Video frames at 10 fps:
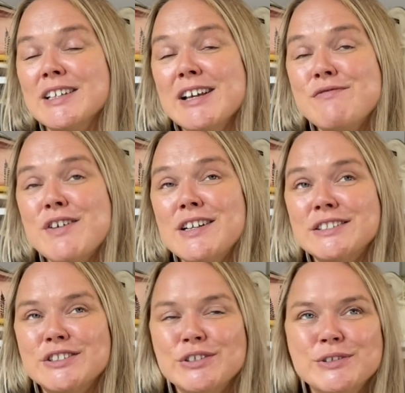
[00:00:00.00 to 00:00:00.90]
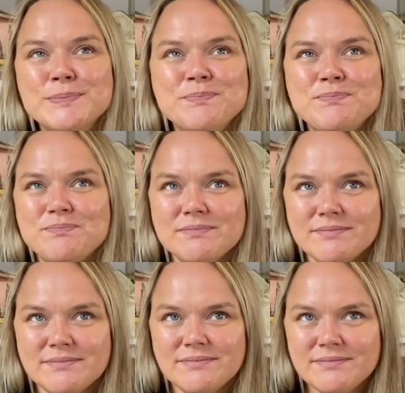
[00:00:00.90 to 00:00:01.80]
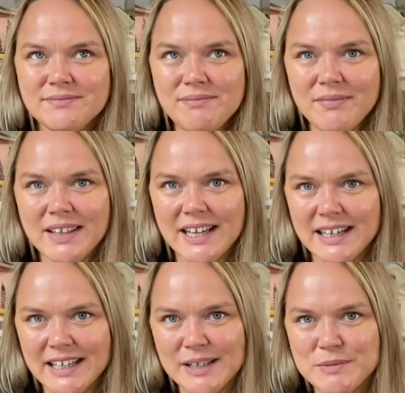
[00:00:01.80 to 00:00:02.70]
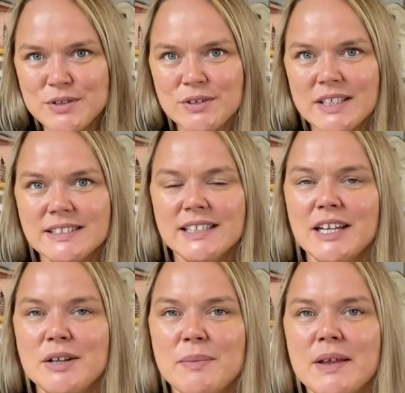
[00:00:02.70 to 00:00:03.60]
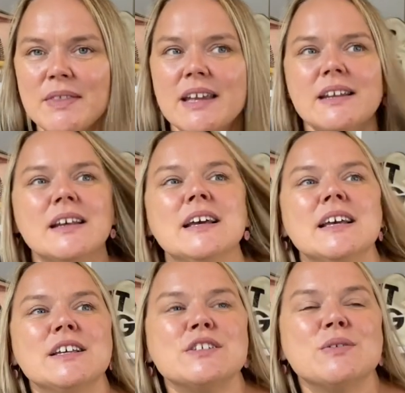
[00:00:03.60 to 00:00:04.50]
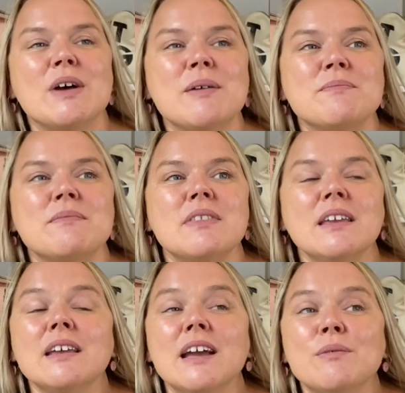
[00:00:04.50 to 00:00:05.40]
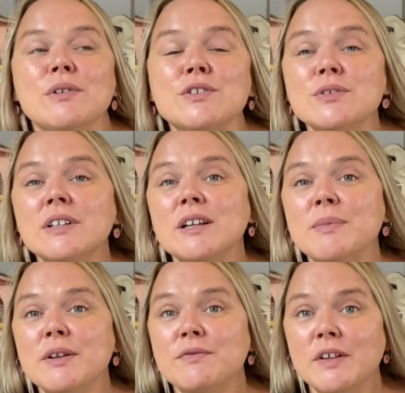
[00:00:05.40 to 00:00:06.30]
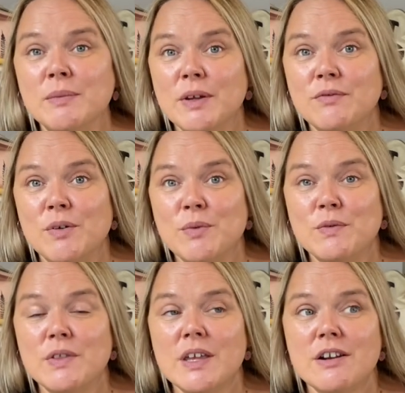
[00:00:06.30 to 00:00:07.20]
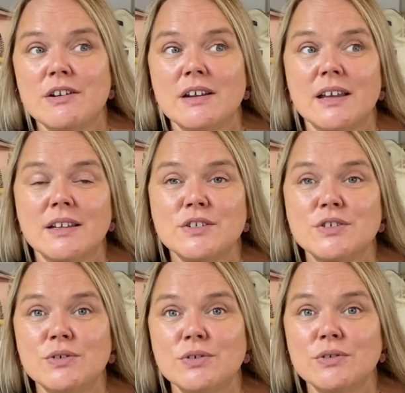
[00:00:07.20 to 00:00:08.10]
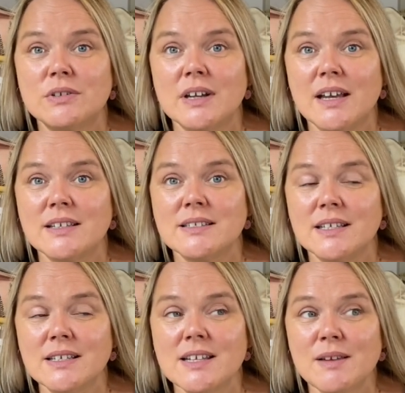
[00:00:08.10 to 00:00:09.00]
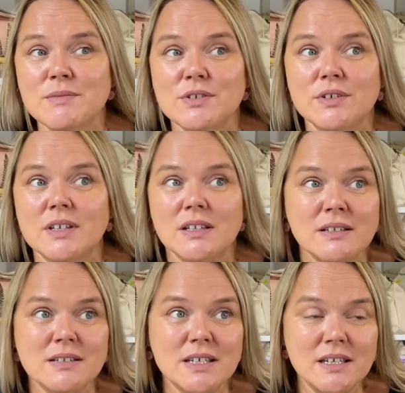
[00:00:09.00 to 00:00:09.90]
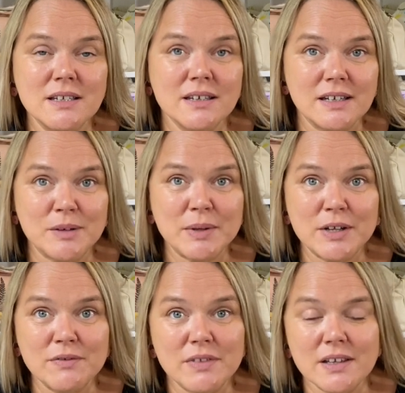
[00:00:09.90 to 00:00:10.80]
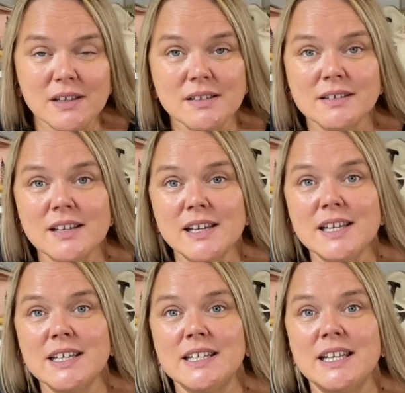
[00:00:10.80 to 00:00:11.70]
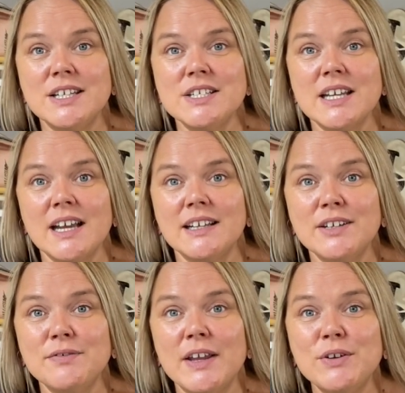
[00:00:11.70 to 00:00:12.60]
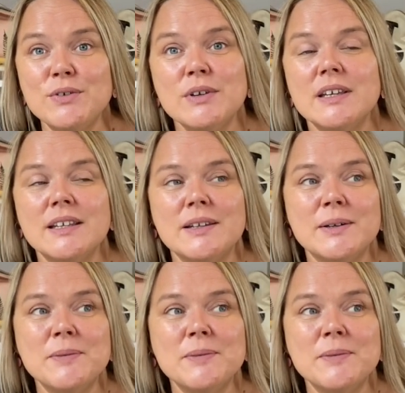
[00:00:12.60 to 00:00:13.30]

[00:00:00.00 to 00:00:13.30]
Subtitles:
and have fun. So yeah, I'm totally excited about that. So I'm thinking I will do a little bit of filming from over there and show you guys next time, so you can see a little bit of the Danish island Fanø. And